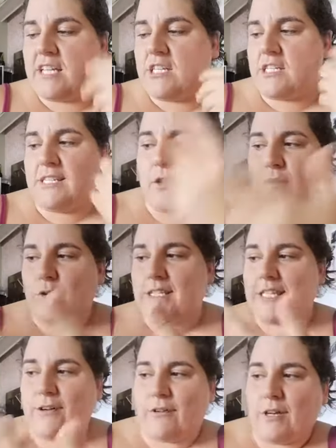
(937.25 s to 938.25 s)
I just noticed
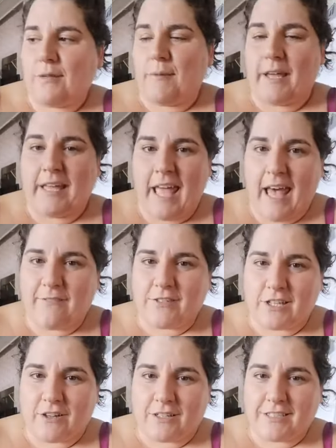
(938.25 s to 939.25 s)
how good my calves
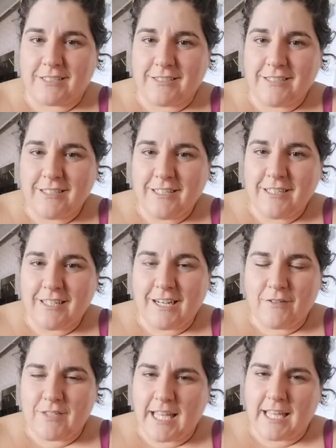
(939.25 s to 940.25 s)
looked. And
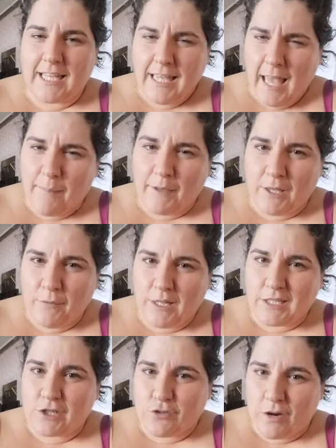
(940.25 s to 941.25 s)
I was like, yeah, but you
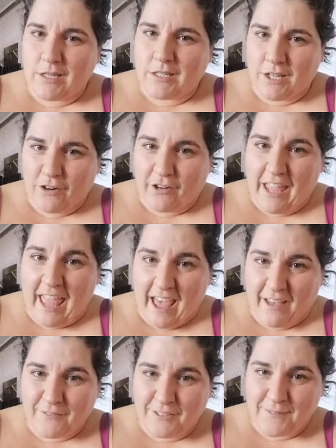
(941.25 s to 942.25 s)
went straight to your
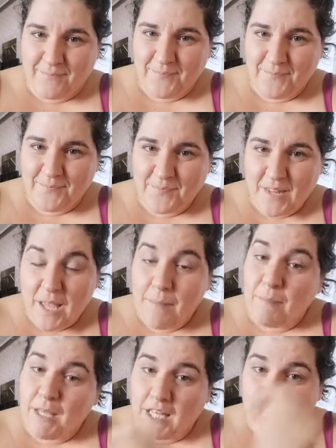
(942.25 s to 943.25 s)
calves.
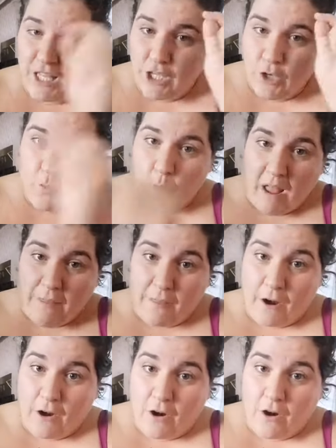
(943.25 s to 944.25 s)
Meaning you went
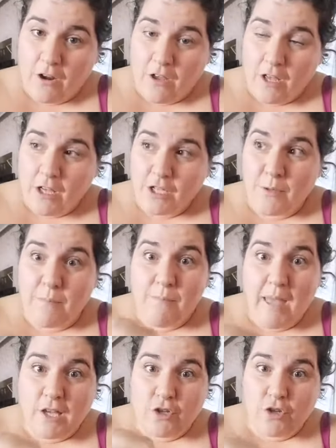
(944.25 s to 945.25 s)
there to
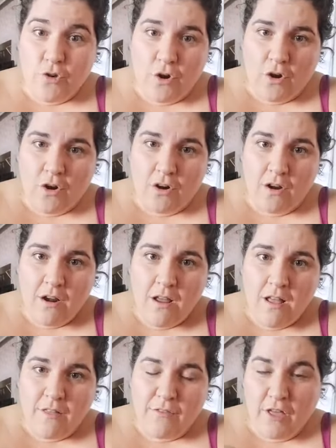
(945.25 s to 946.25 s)
make sure
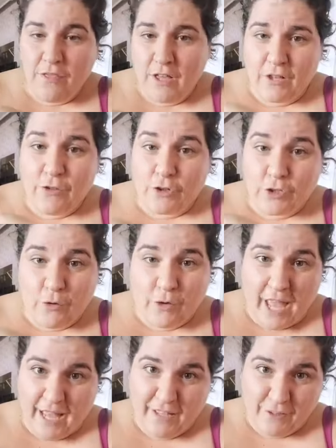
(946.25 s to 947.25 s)
that they looked
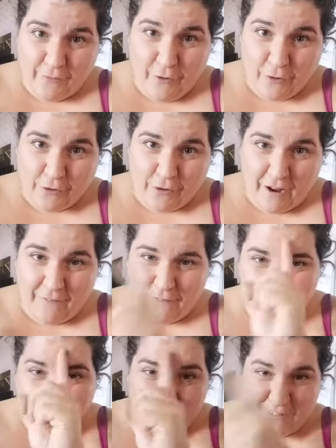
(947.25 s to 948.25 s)
okay in the photograph.
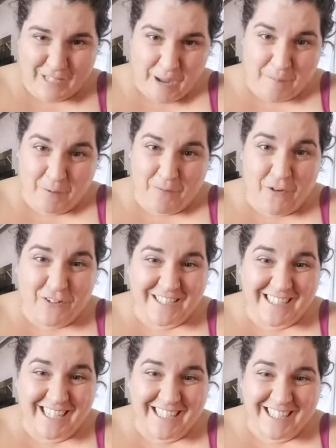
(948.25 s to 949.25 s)
That was
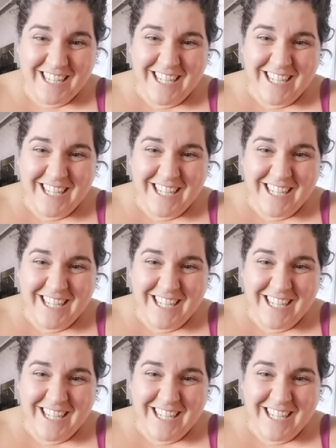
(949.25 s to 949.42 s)
hyper-focusing.